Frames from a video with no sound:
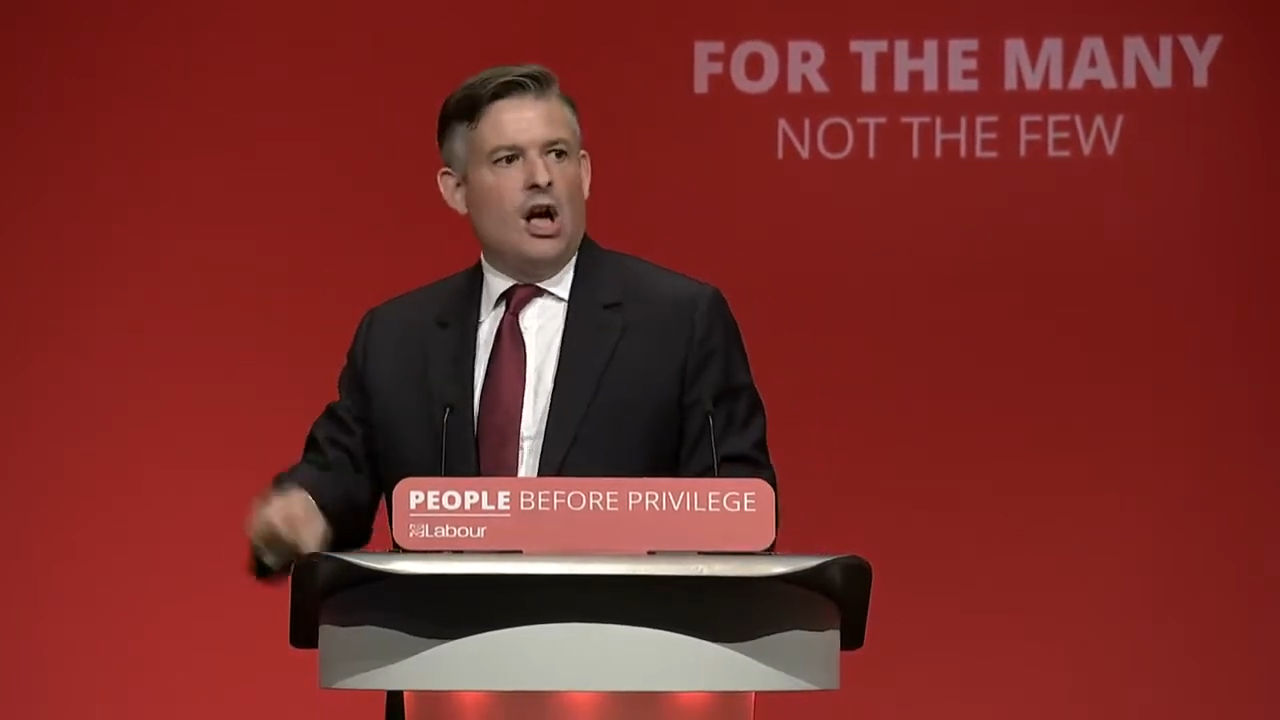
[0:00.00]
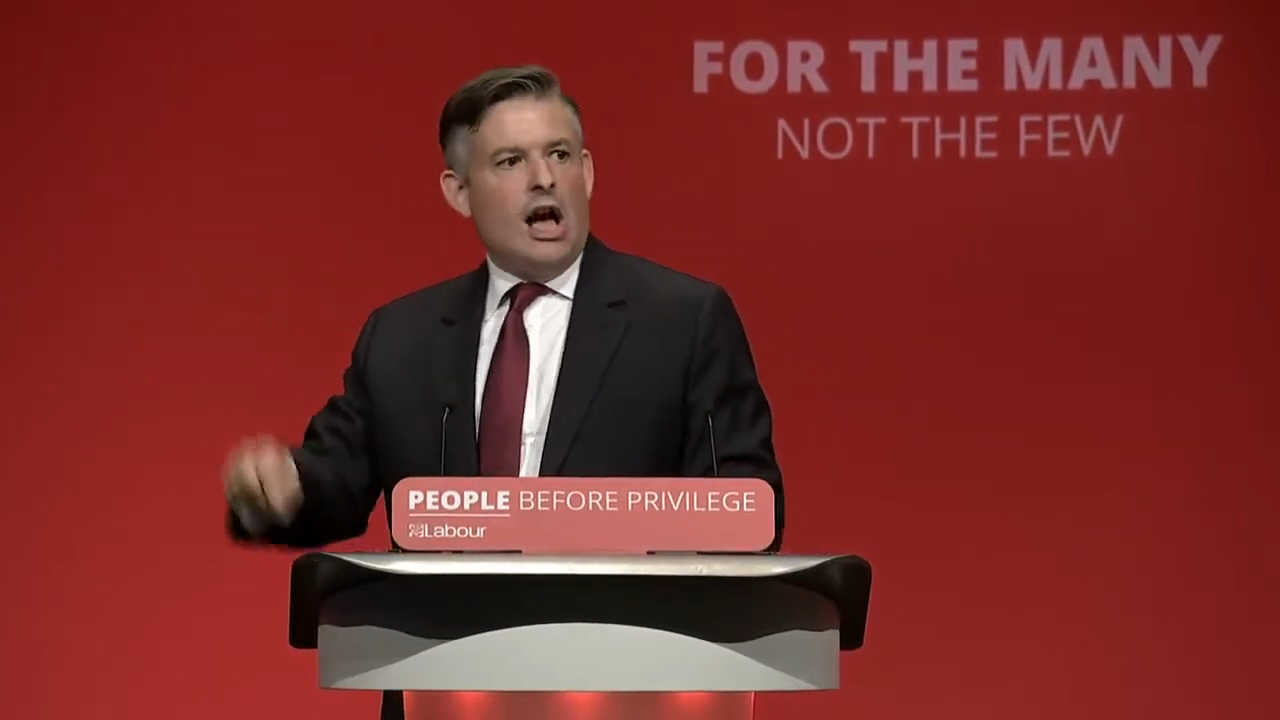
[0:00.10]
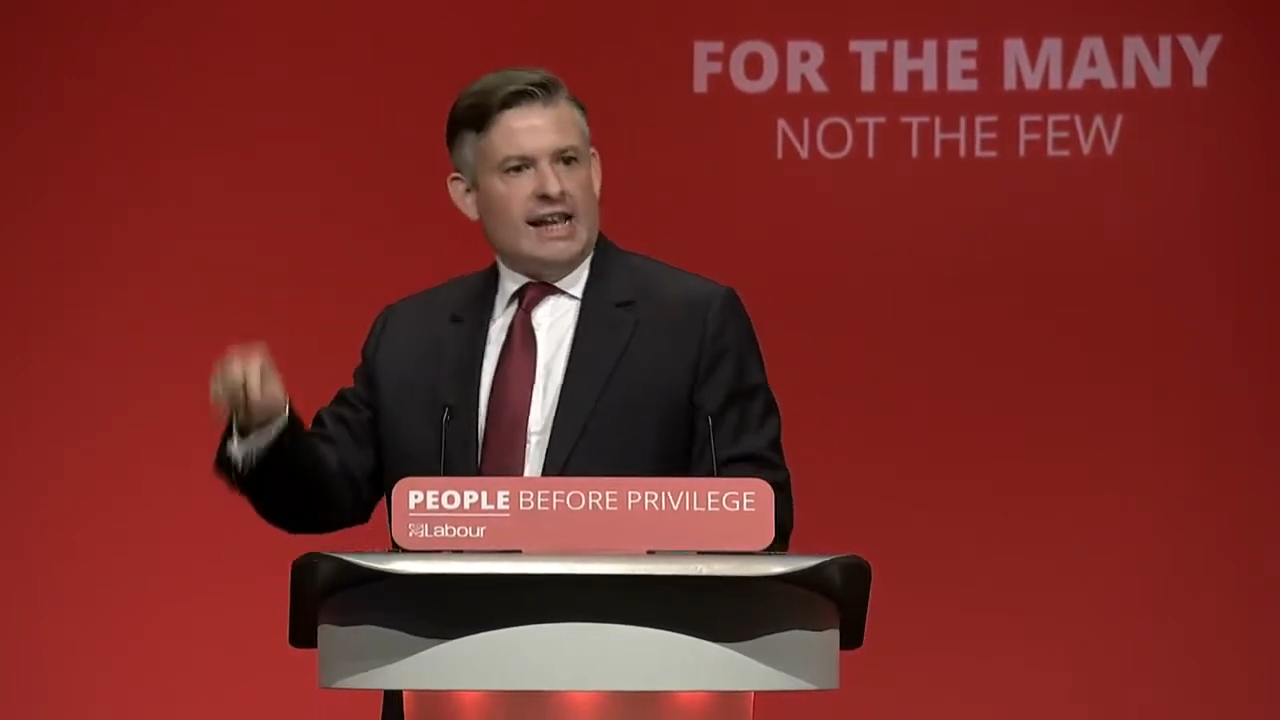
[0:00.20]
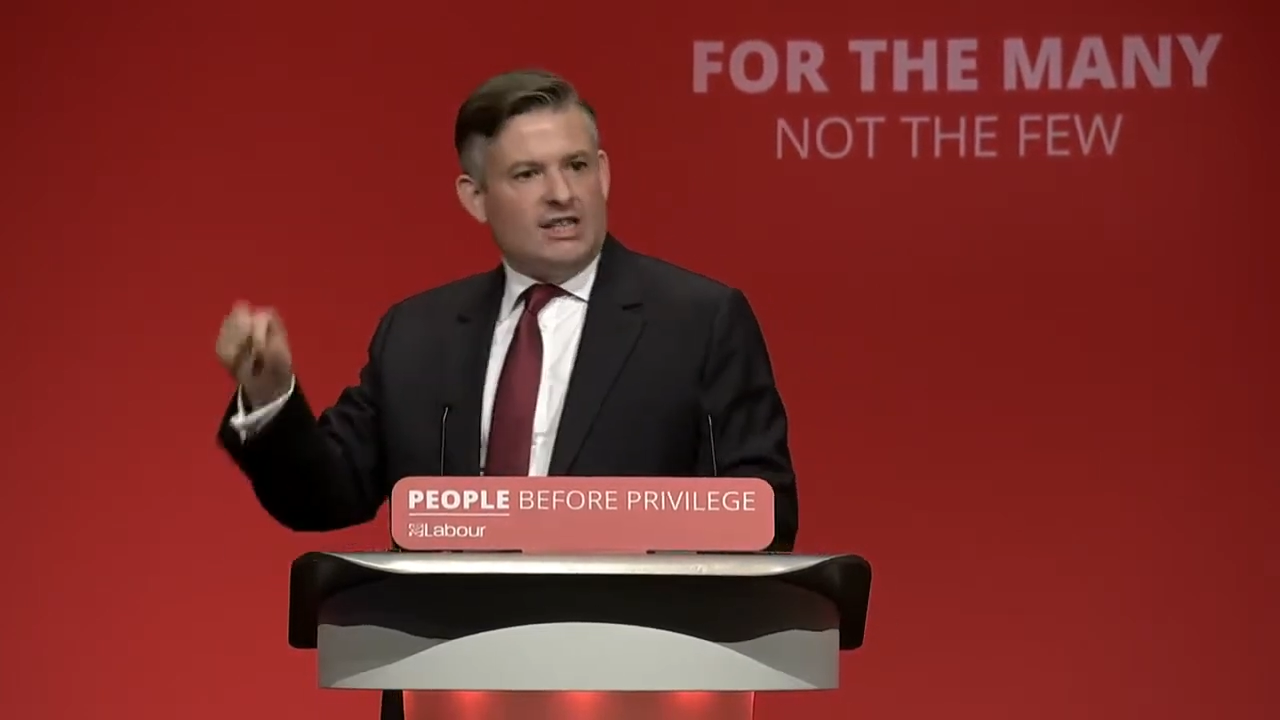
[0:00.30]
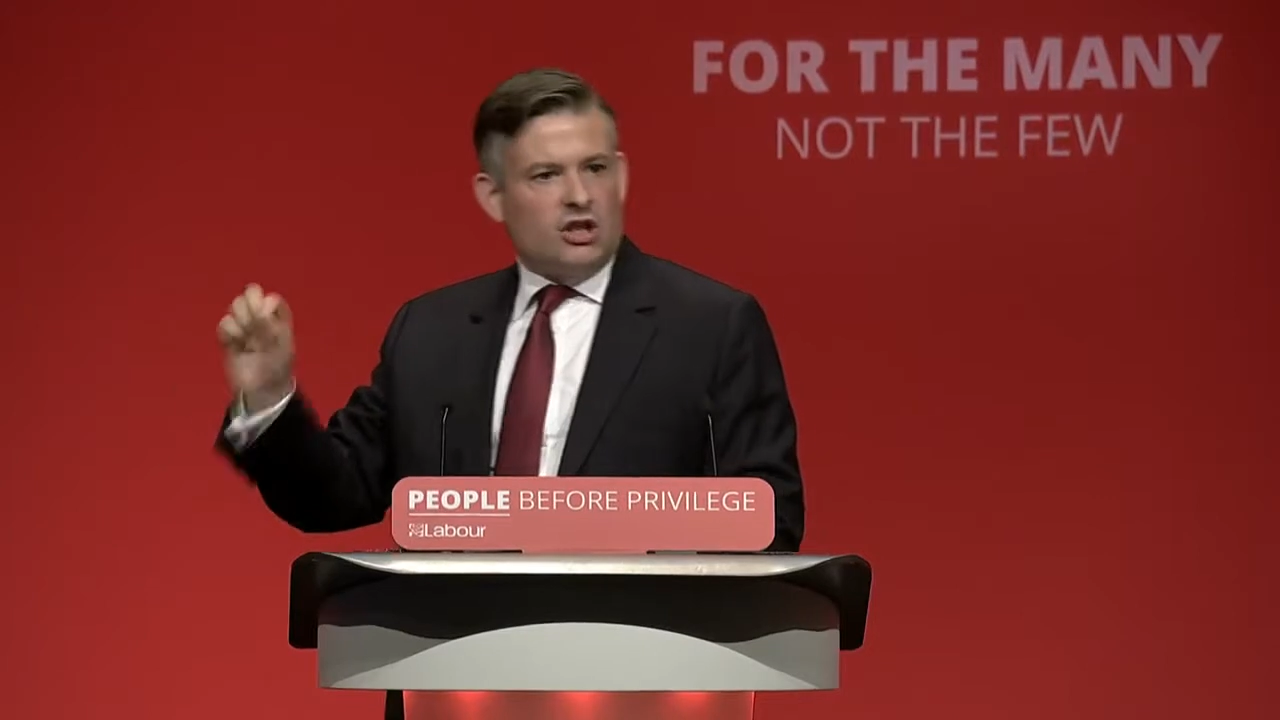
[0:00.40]

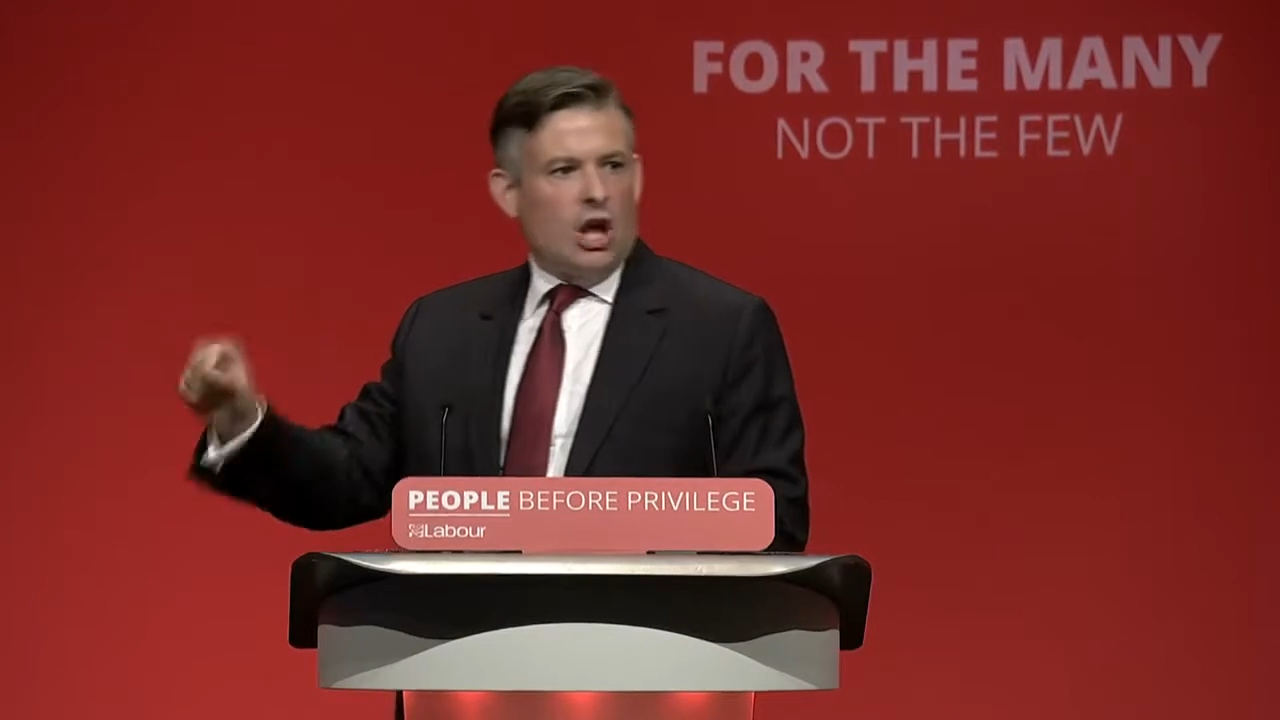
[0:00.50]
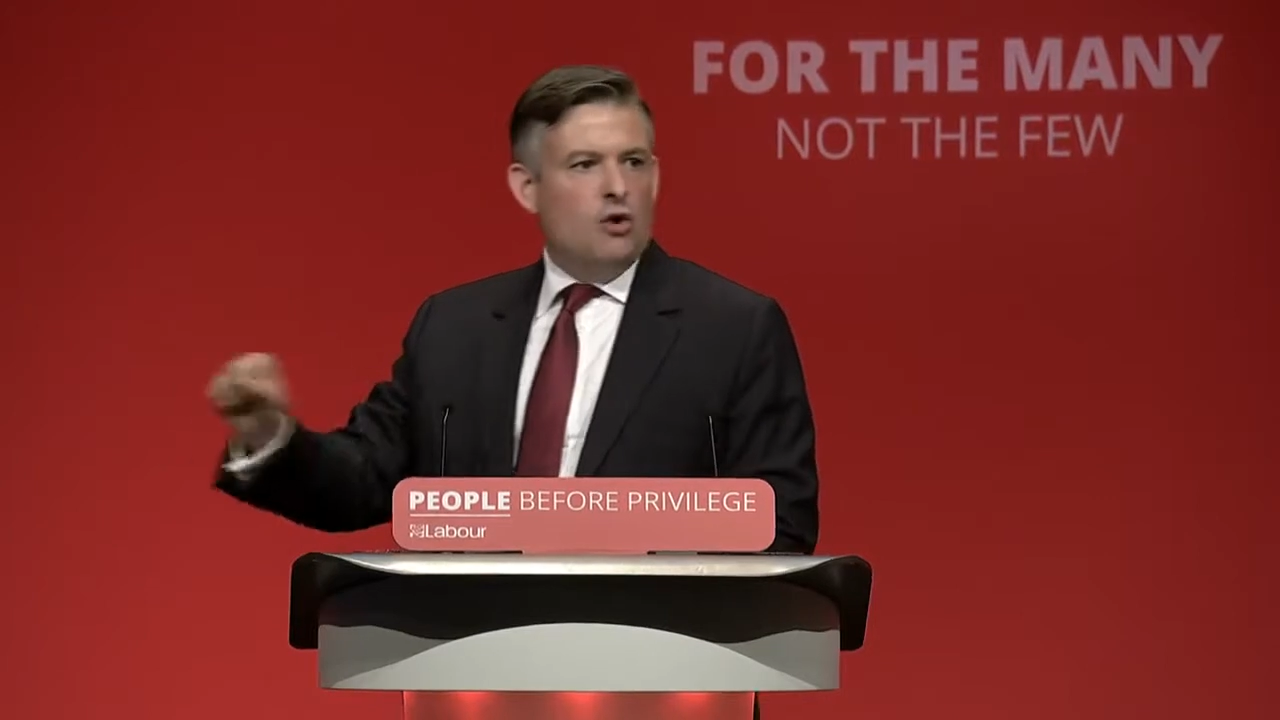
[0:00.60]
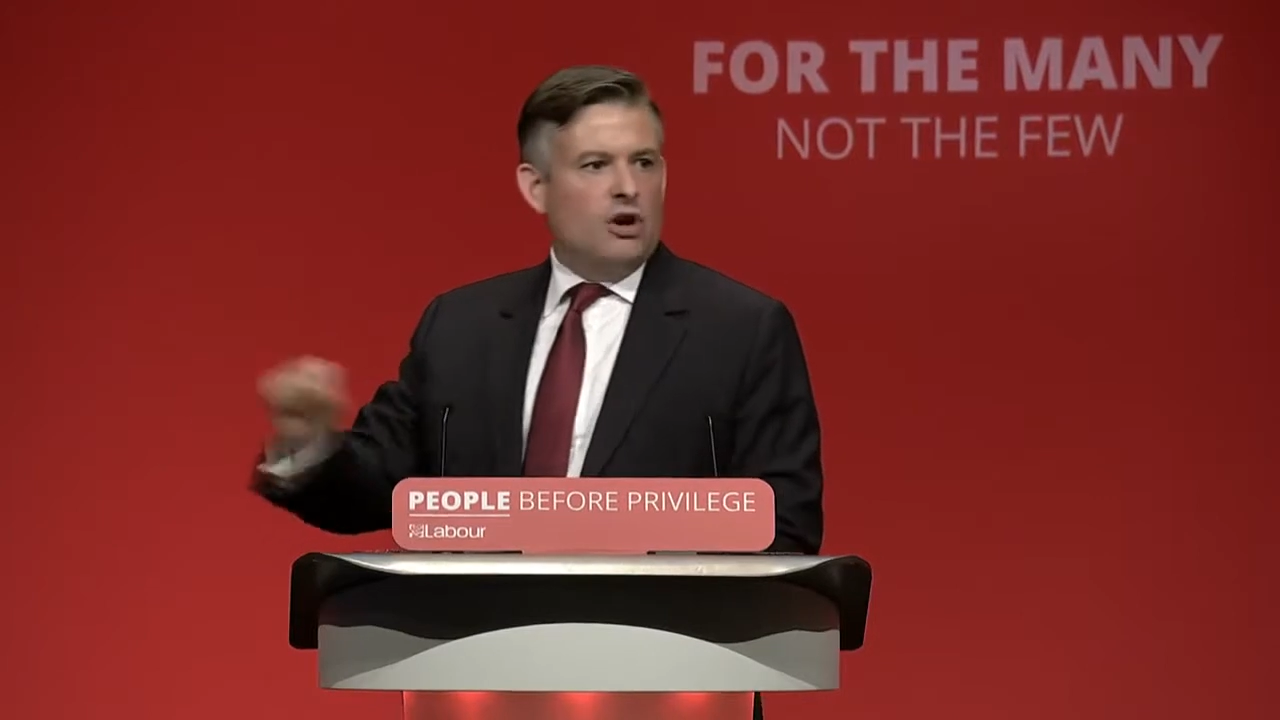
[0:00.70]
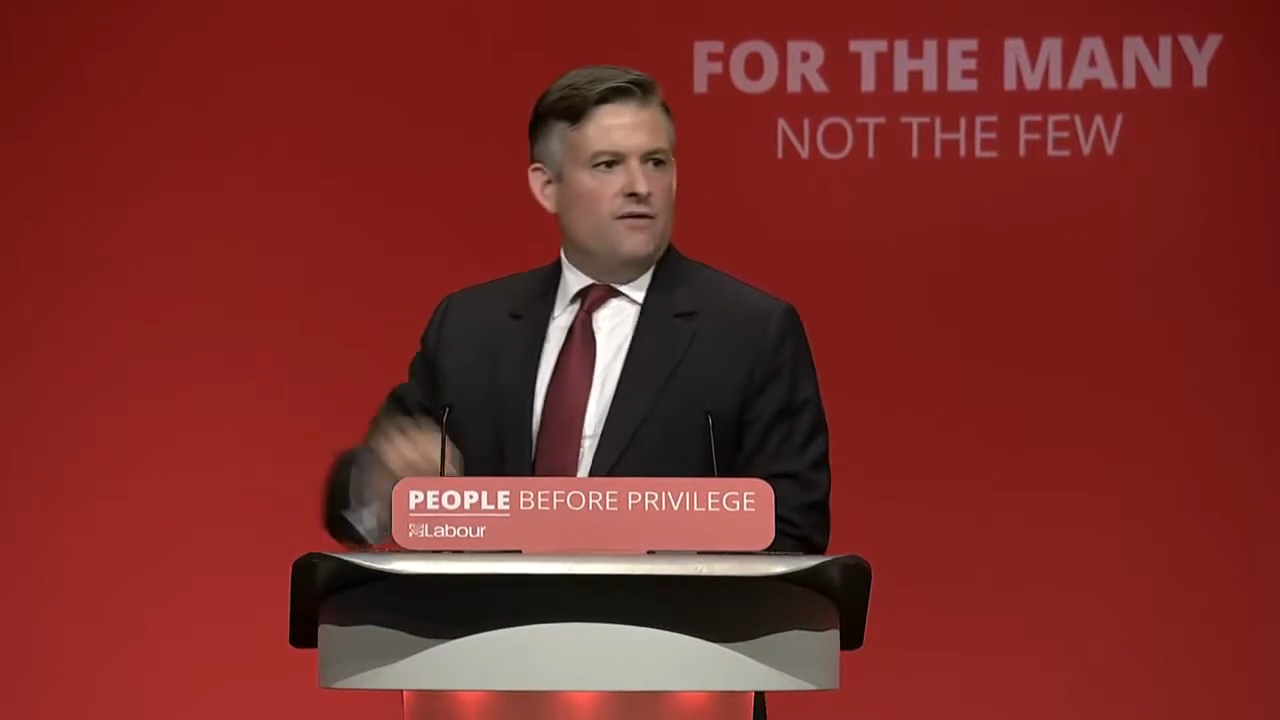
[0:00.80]
a slogan